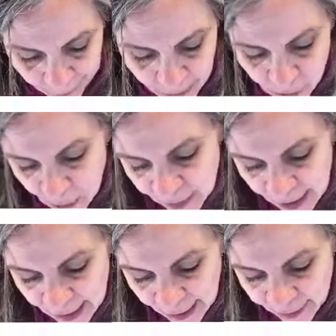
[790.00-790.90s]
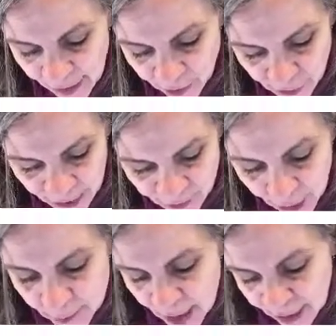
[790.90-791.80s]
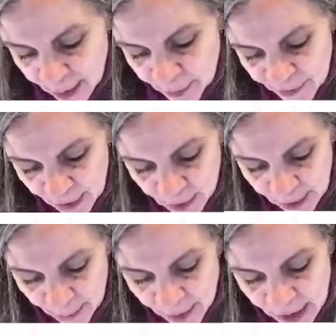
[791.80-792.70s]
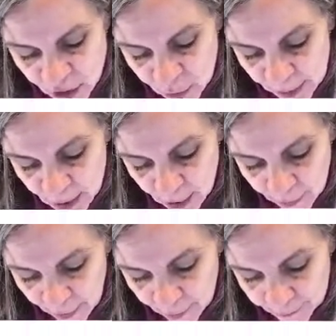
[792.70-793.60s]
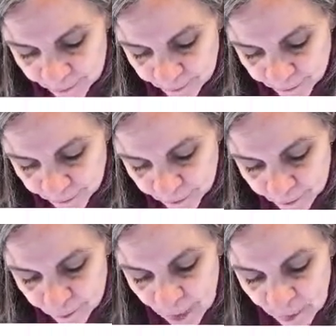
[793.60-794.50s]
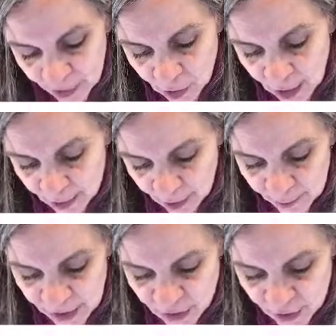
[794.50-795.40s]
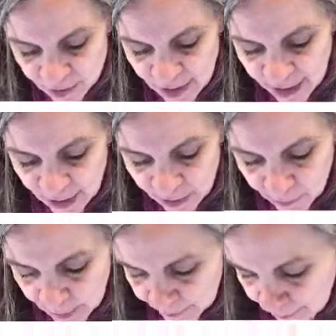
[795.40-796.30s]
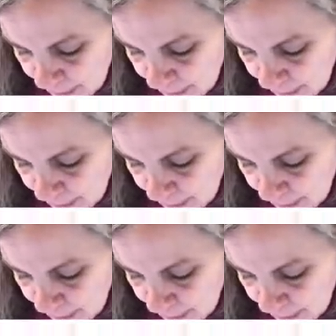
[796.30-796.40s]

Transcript: I don't know that I like that gray, so I'm not going to put that on. I'm going to do it on the mint macaron. I'm going to take another one.